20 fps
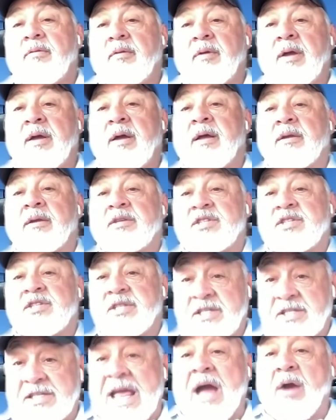uh,
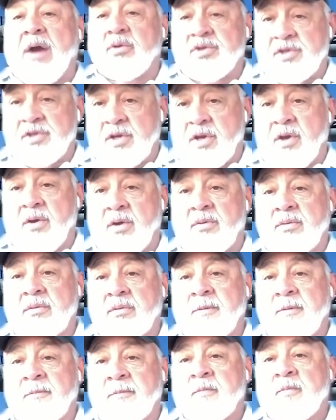six hours ago,
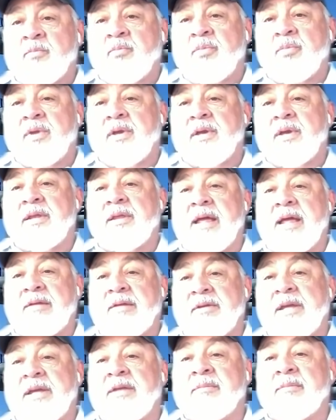in that
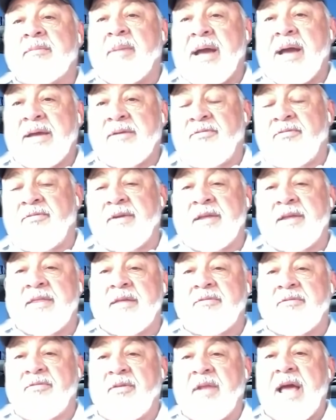in my in
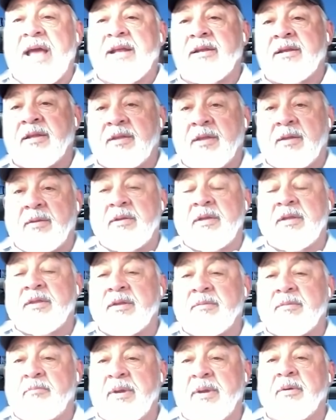the flight in the in
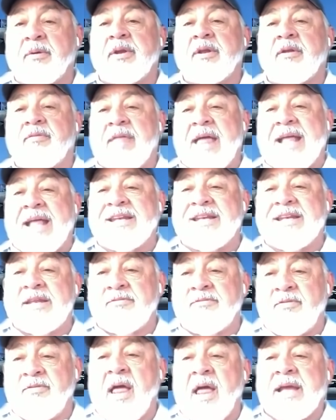the period of that
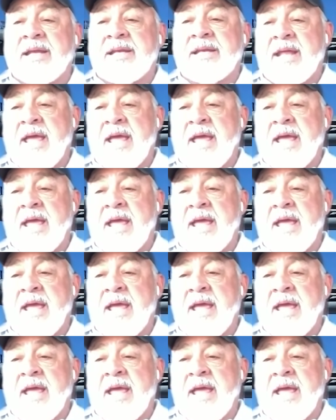flying